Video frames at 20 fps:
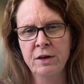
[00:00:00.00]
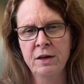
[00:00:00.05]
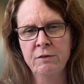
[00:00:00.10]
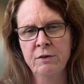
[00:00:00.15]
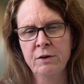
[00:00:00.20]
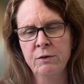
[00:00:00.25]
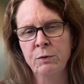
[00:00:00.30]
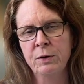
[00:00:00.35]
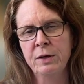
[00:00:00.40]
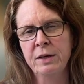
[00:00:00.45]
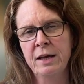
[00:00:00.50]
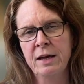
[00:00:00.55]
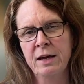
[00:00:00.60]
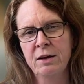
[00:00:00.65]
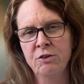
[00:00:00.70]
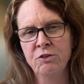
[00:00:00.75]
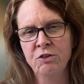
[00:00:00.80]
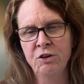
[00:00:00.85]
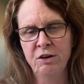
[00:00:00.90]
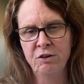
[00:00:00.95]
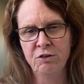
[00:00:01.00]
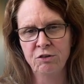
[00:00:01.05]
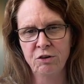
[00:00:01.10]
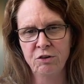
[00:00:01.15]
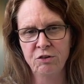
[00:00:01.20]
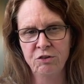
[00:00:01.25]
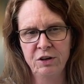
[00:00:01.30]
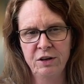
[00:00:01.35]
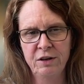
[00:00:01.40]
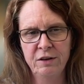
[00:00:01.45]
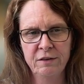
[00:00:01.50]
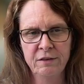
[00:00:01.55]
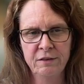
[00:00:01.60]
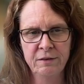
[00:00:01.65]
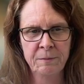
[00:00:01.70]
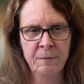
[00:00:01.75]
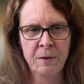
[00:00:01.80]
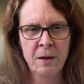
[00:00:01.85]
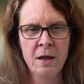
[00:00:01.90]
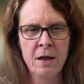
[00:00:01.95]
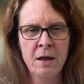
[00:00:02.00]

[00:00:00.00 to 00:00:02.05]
even if we can't change our genes.